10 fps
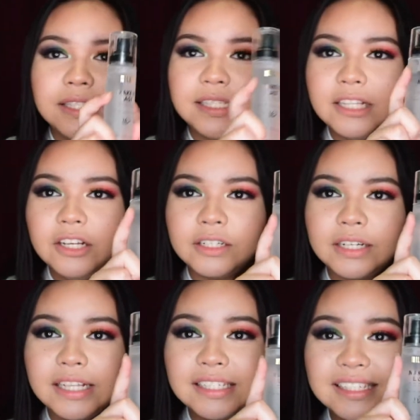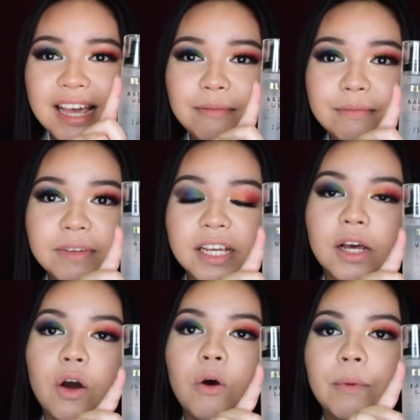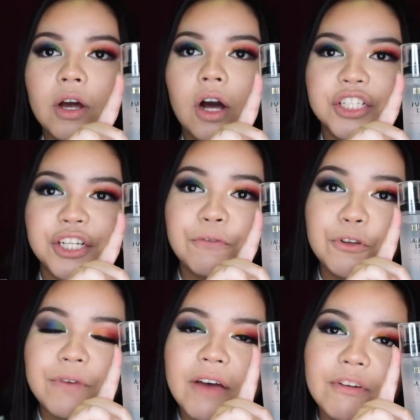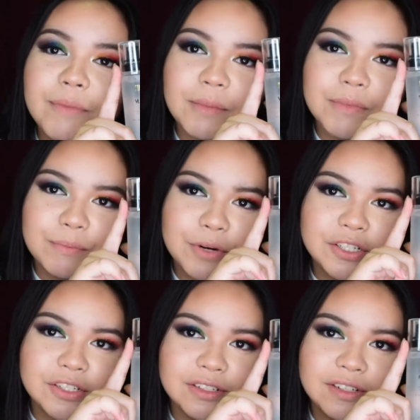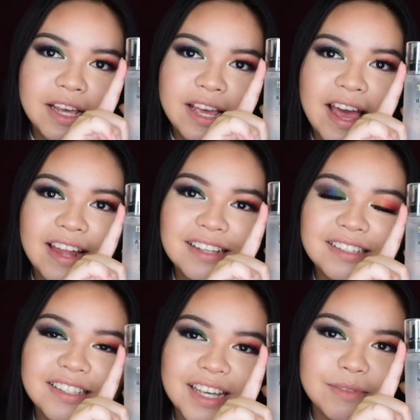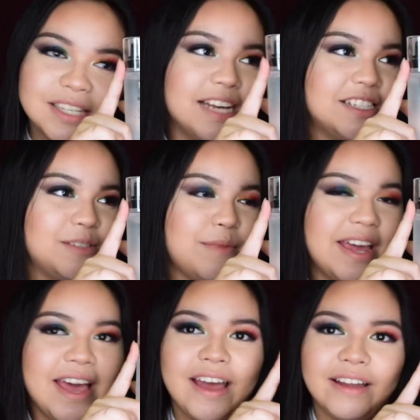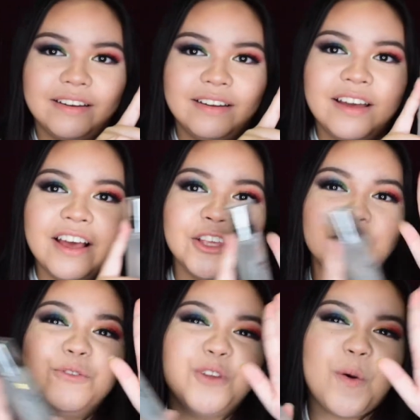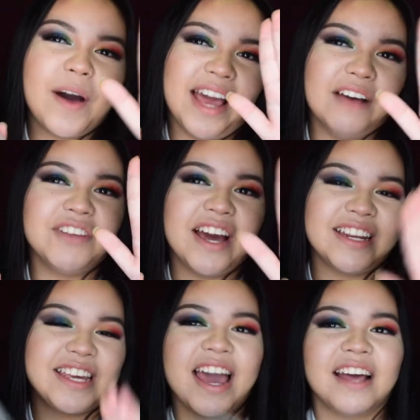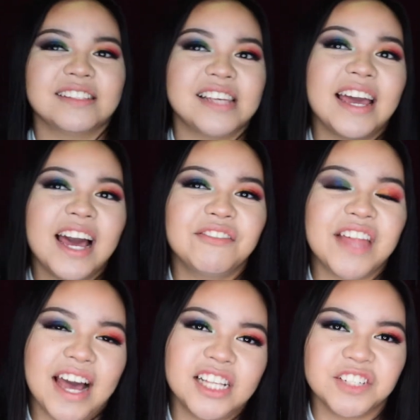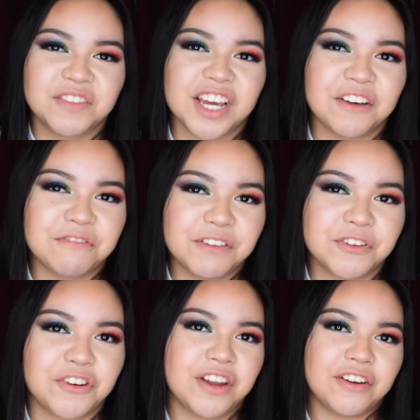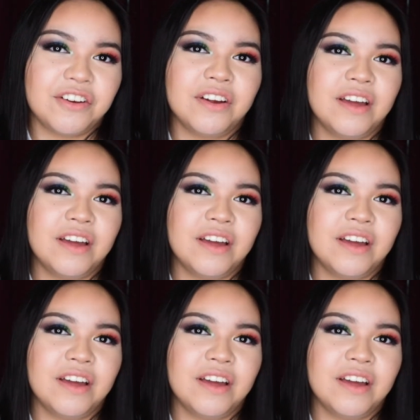See, look, it's the same. Oh my gosh, if you've ever met me in person and it's the same size as my hand, you know I have tiny hands. I have the hands of like a 5th grader.